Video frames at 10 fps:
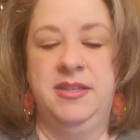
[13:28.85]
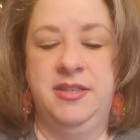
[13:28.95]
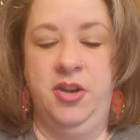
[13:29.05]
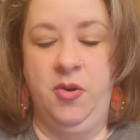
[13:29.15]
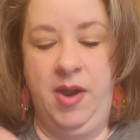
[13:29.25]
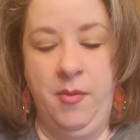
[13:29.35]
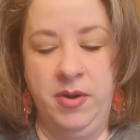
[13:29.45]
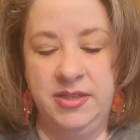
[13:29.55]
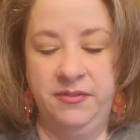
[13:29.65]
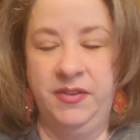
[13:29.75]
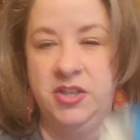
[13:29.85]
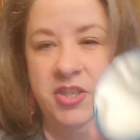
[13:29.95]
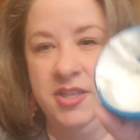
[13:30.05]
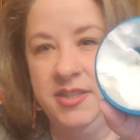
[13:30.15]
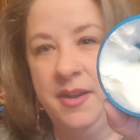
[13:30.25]
So I wanted to
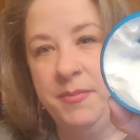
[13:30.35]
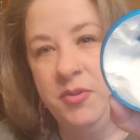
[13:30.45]
finish this up.